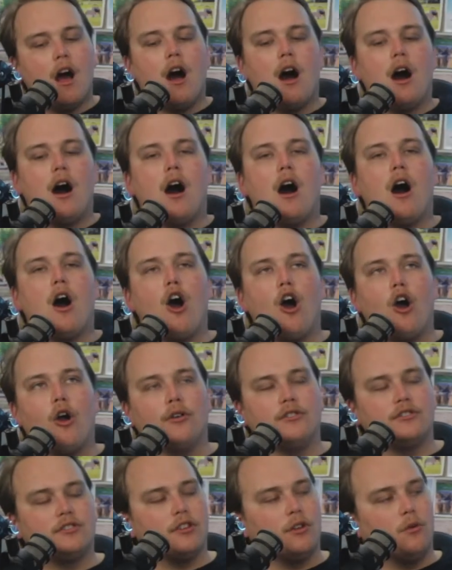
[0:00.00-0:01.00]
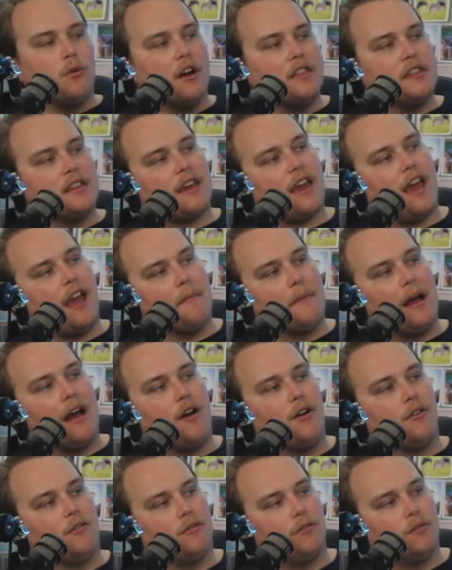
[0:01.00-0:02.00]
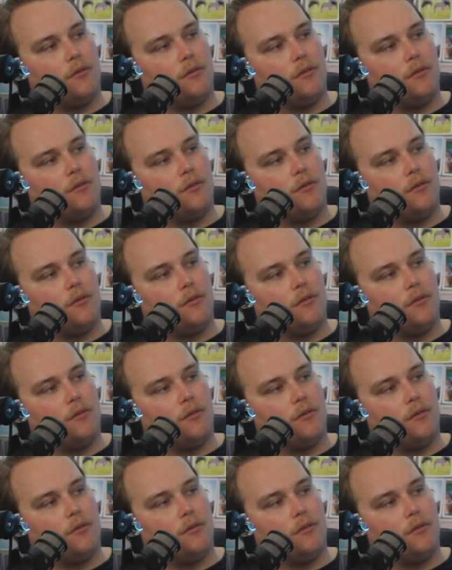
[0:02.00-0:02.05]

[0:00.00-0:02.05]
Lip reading: Oh, so the one that came out